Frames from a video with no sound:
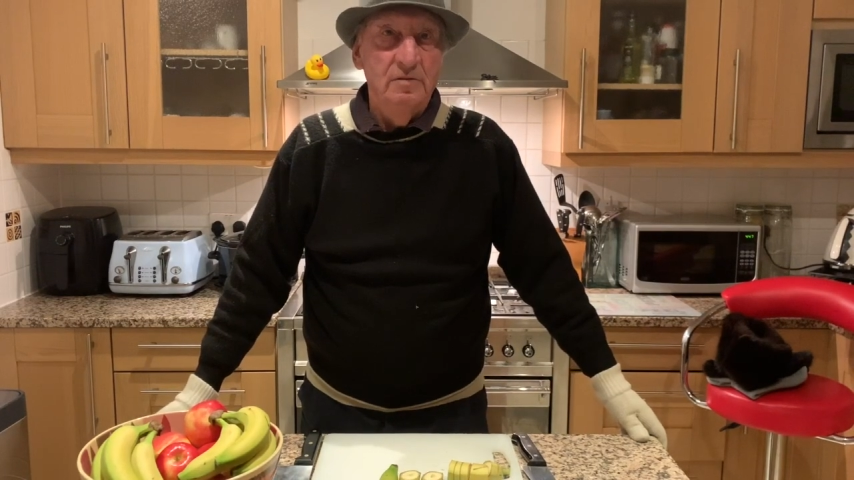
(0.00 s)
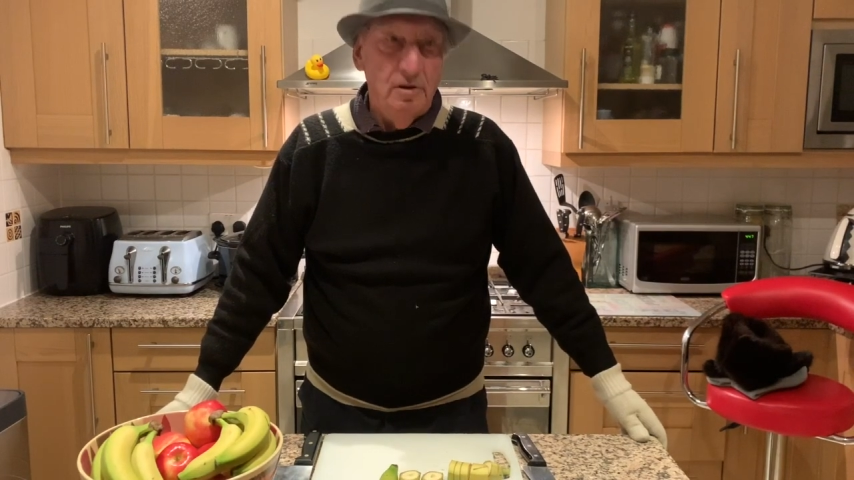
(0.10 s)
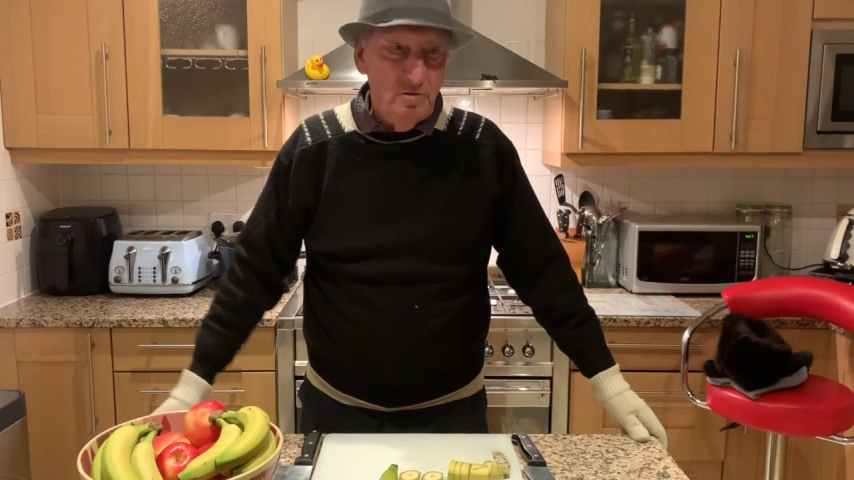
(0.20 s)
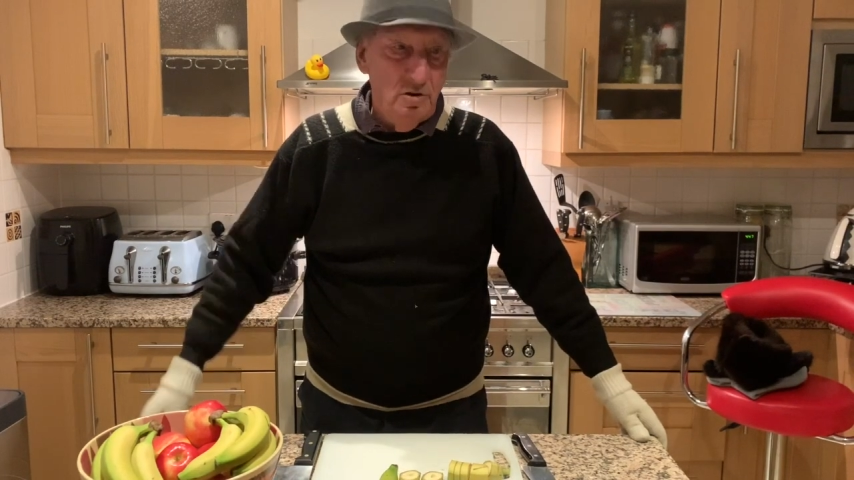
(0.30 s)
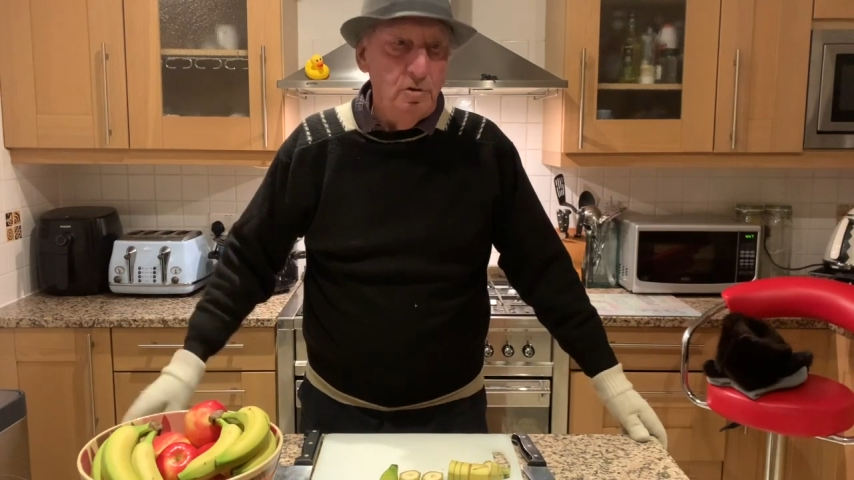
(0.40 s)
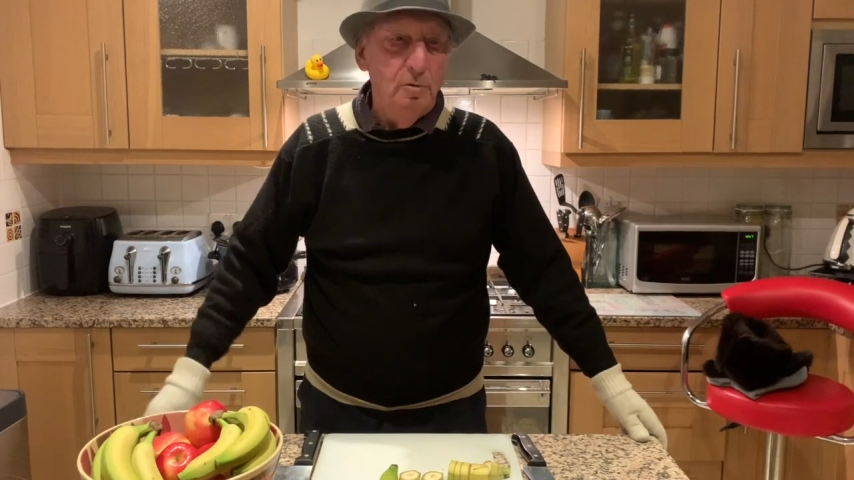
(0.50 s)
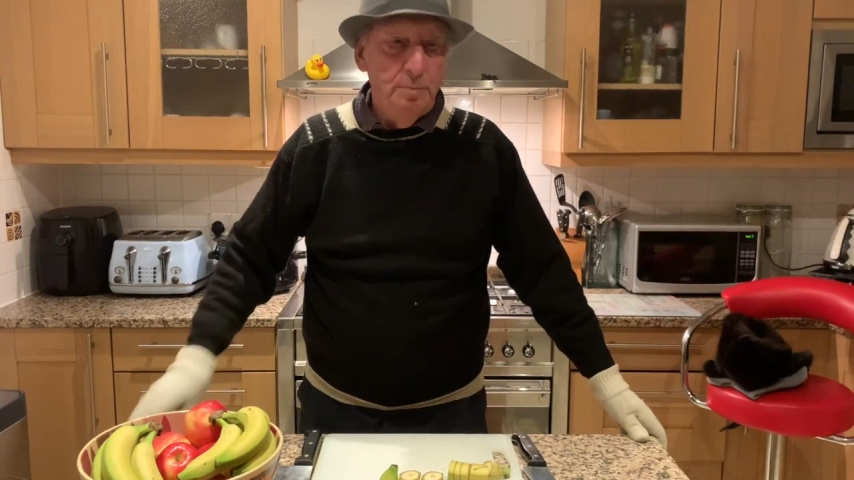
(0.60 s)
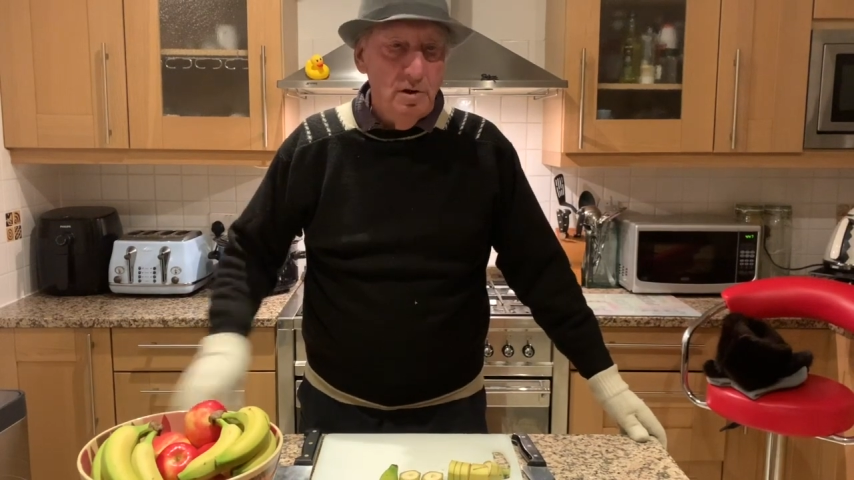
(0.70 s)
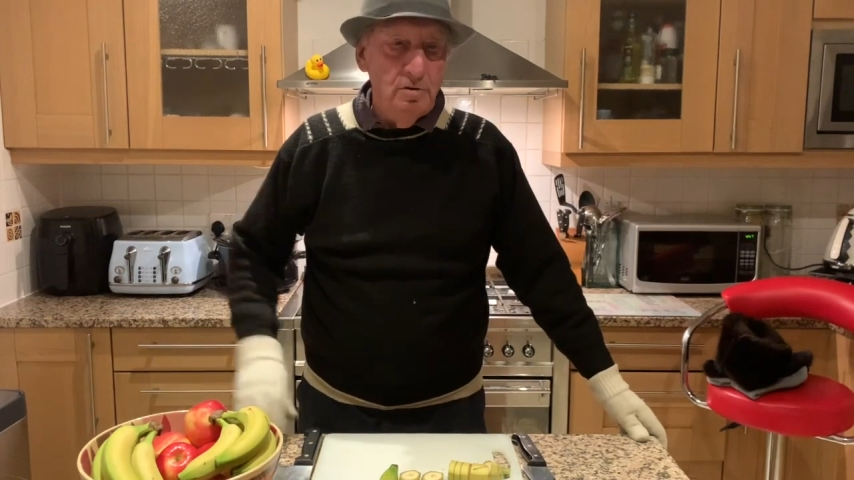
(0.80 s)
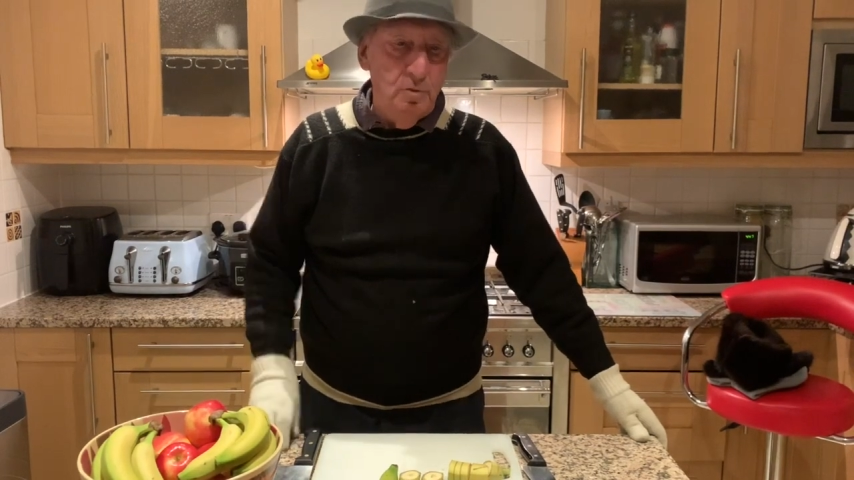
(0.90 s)
So you'd
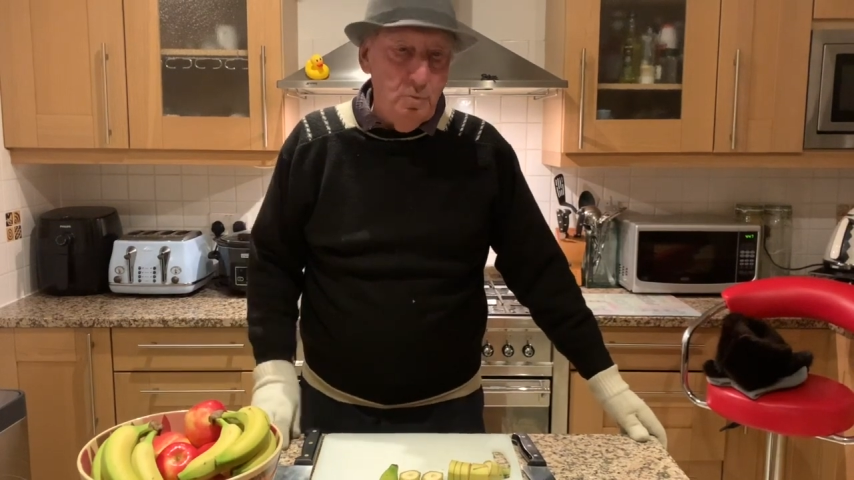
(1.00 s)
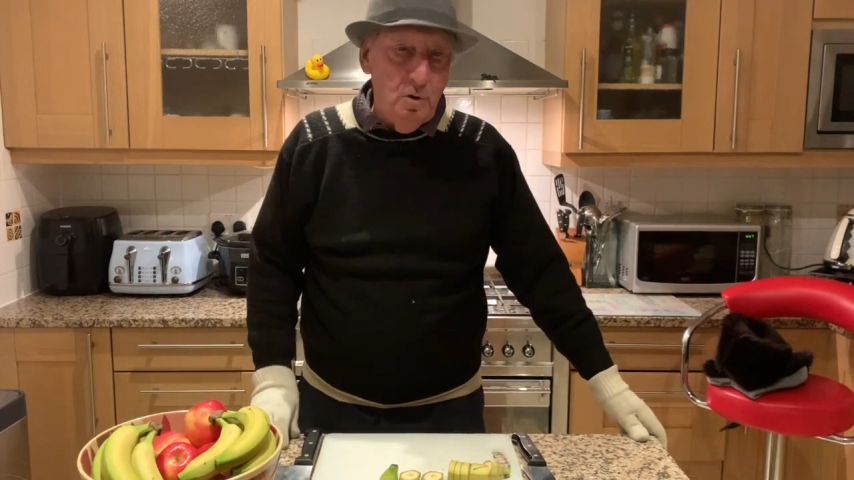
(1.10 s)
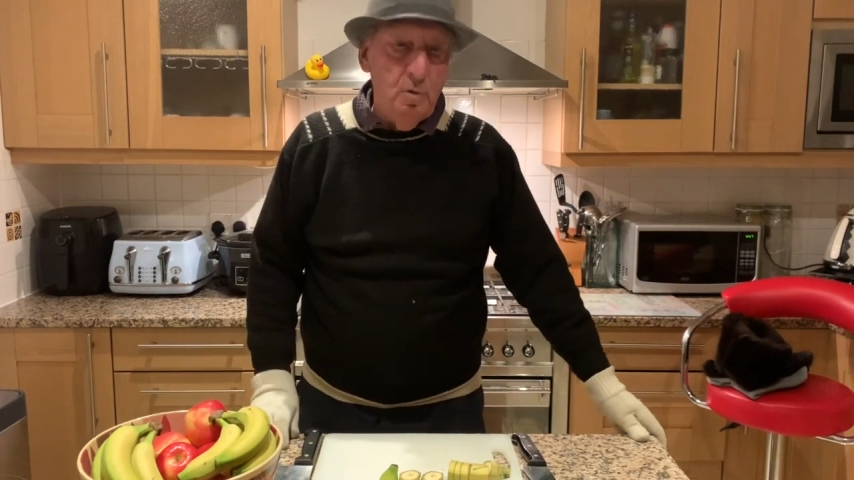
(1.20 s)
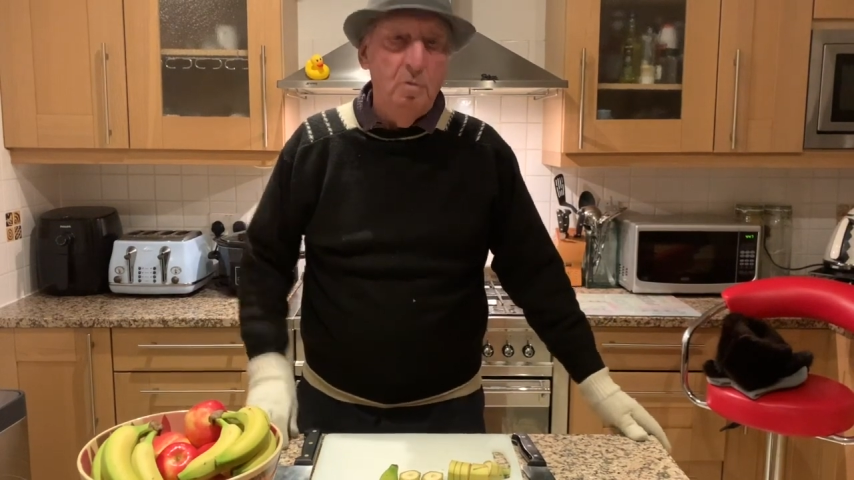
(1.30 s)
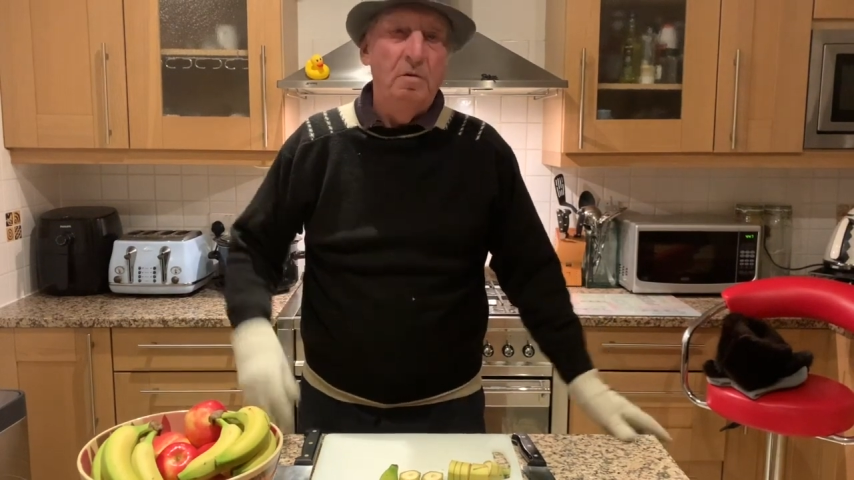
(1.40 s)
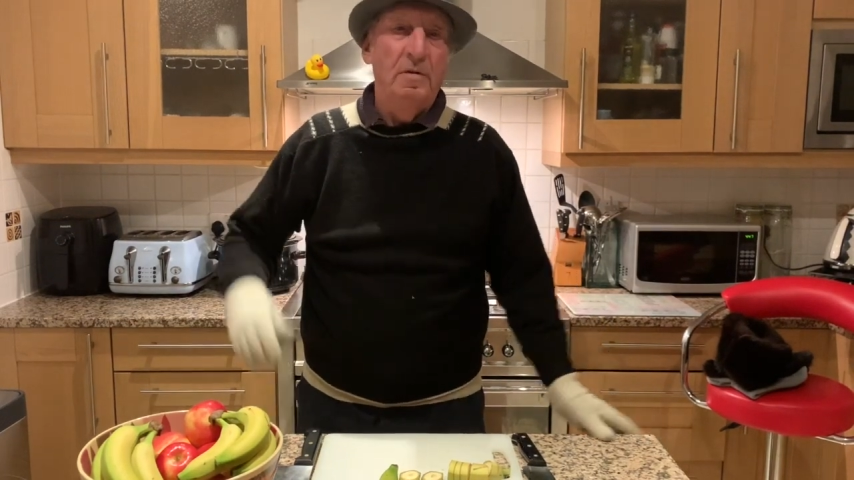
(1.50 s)
be on the wall,